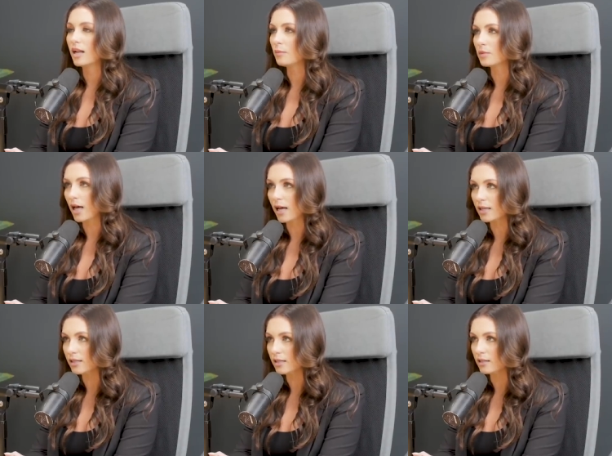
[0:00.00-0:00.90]
I'm
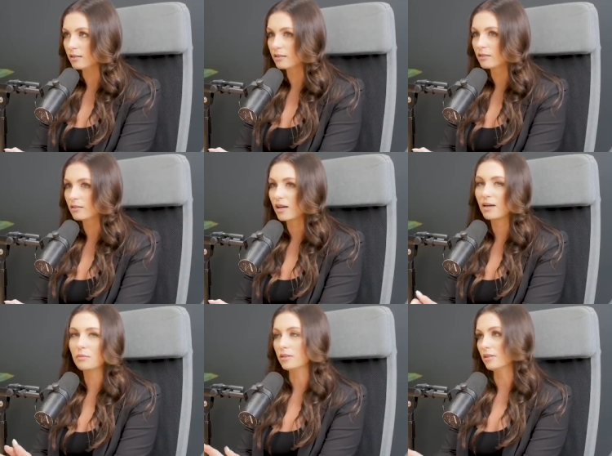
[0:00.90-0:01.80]
lying.
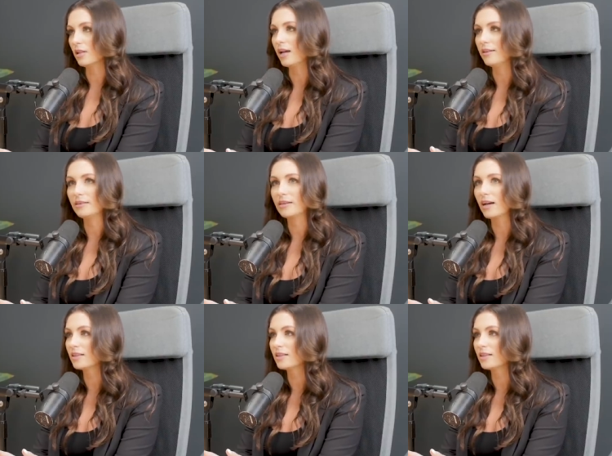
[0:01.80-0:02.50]
I wouldn't lie to you